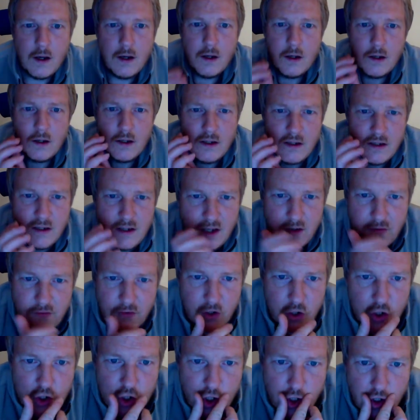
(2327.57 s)
Stephen
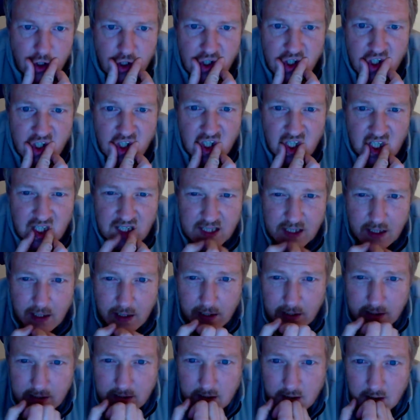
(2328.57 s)
Johnson is
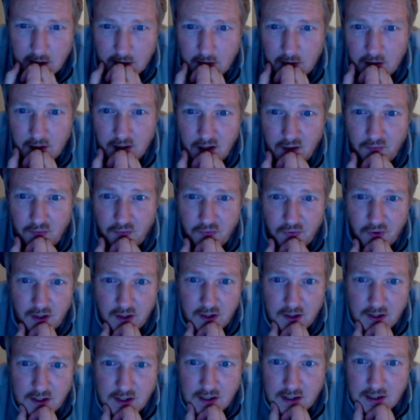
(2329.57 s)
asking the
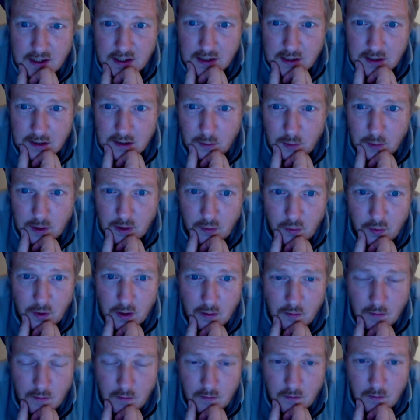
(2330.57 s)
difference
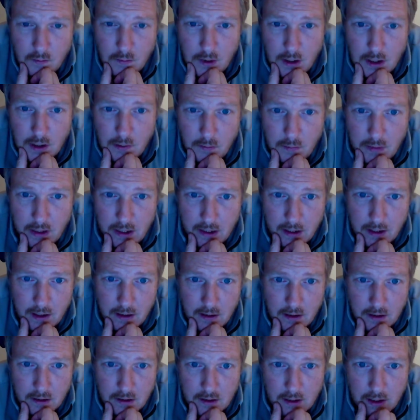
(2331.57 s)
between me and
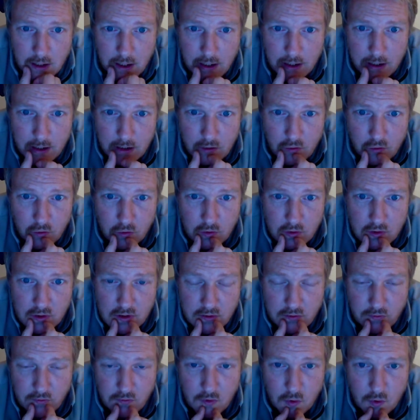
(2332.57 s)
Galgitron's
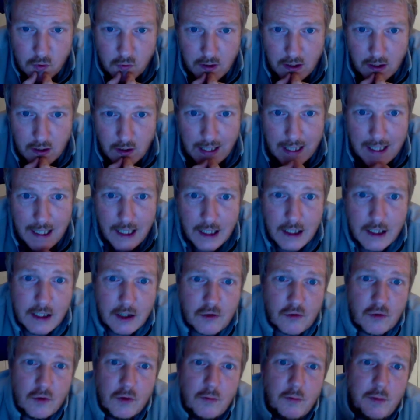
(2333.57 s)
view. Well,
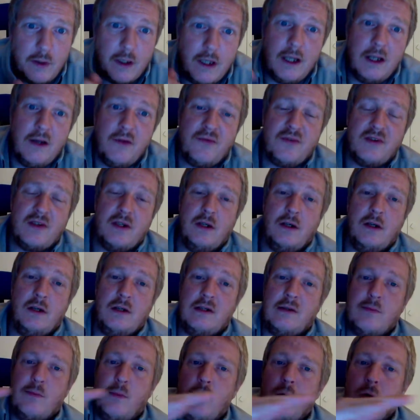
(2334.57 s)
Galgitron believes in a
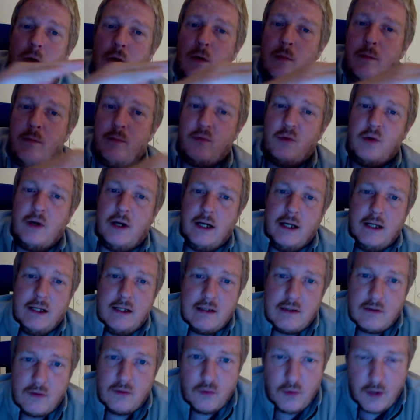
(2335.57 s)
small price
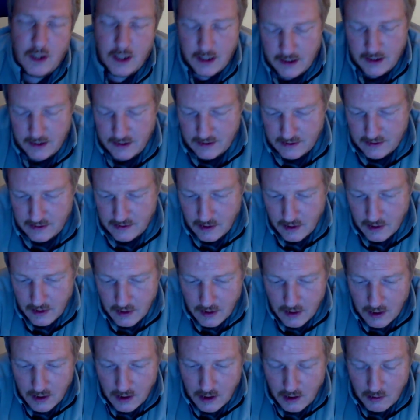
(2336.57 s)
rise
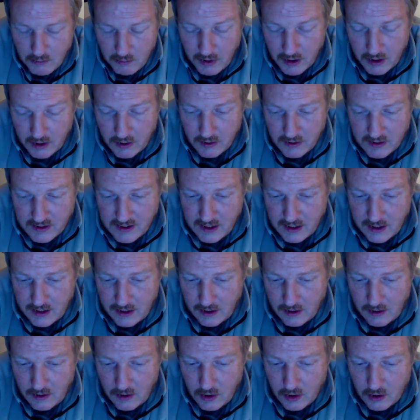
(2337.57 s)
because he
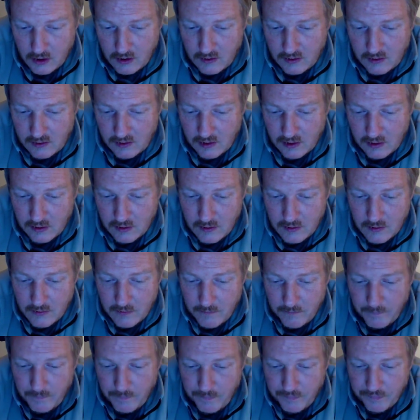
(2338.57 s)
cannot
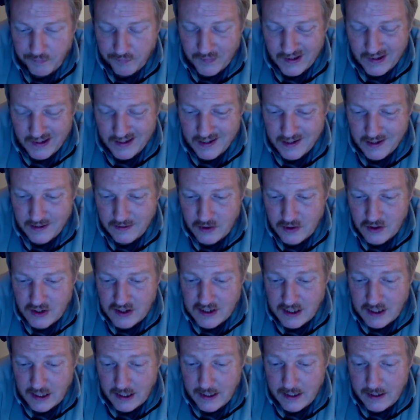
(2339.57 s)

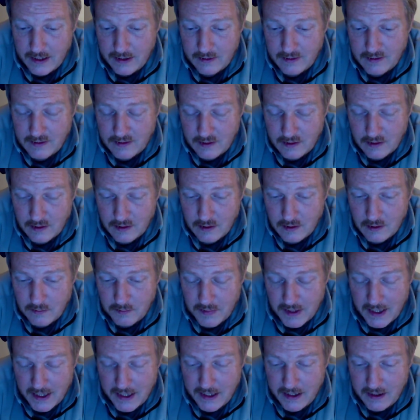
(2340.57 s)
understand the
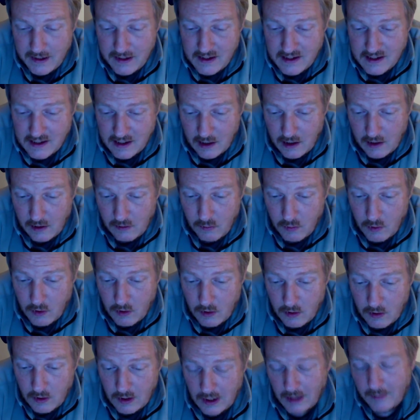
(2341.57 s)
buy and sell
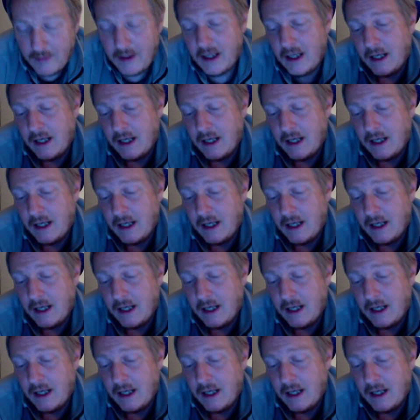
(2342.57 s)
wall. I mean, he